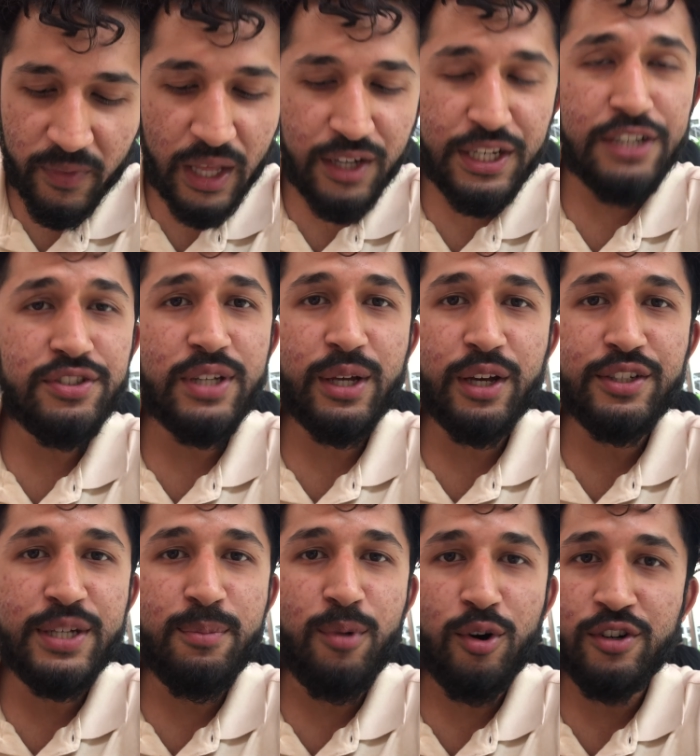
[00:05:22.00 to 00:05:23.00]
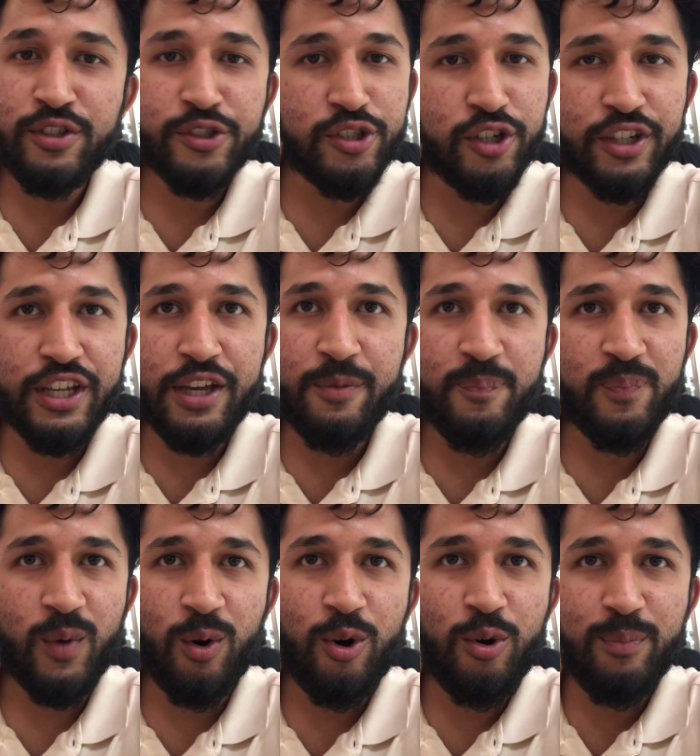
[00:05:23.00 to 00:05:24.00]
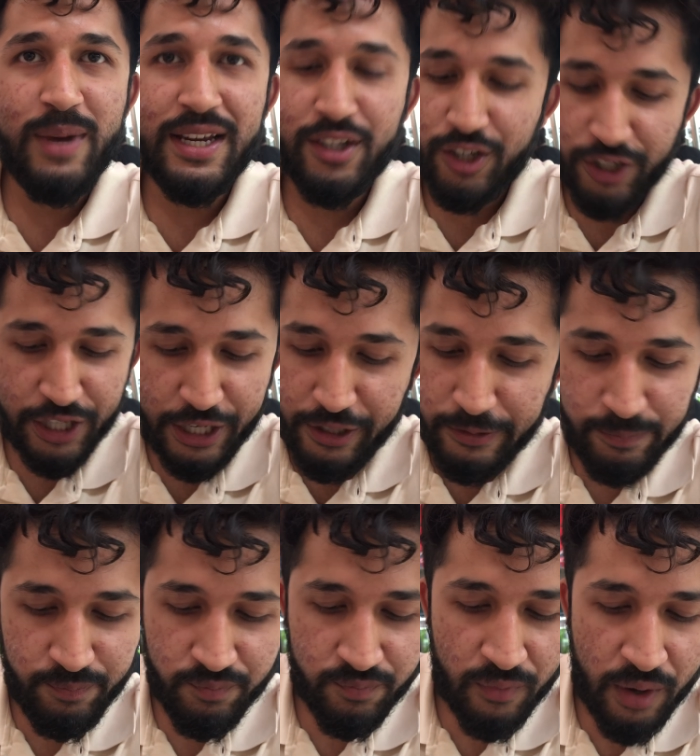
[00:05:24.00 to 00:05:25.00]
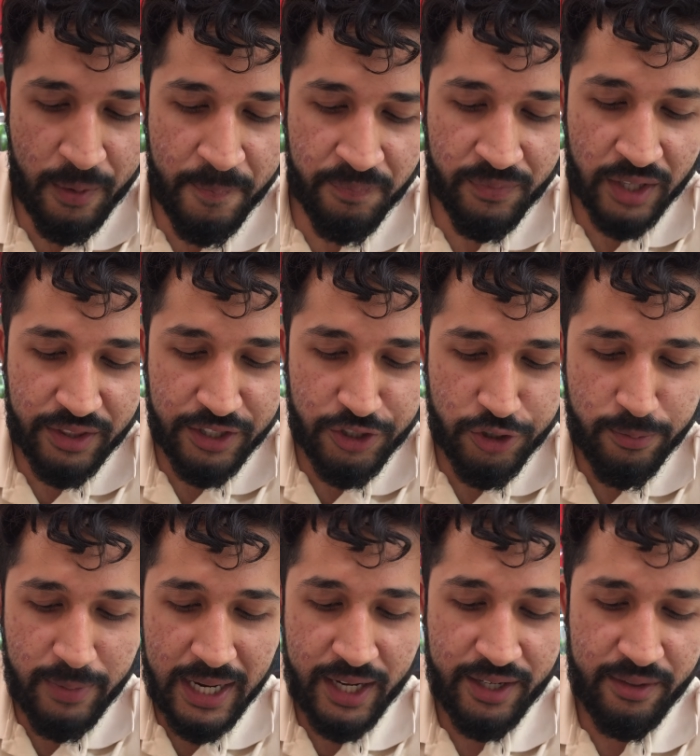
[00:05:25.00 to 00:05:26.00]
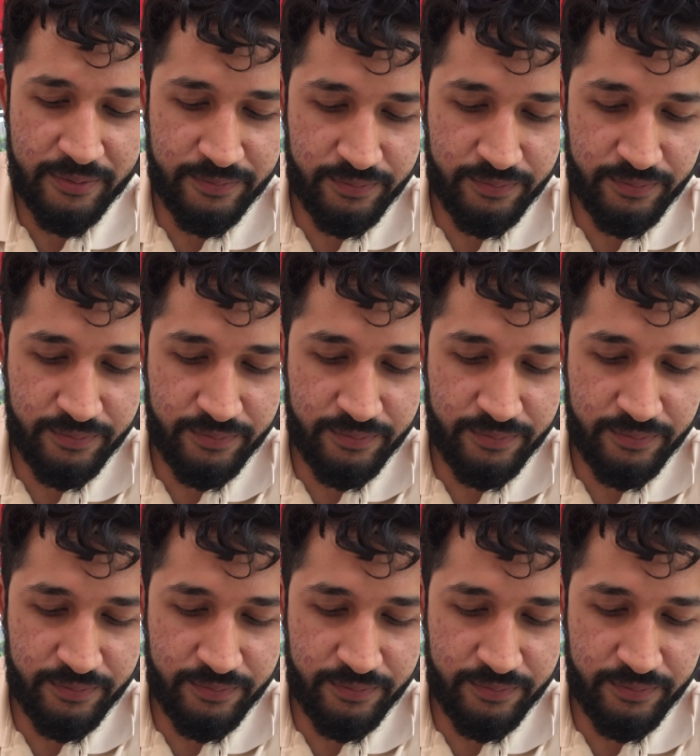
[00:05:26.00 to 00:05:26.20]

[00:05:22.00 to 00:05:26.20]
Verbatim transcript: It tastes like a Tim Horton's cookie or homemade cookie. Nothing too bad.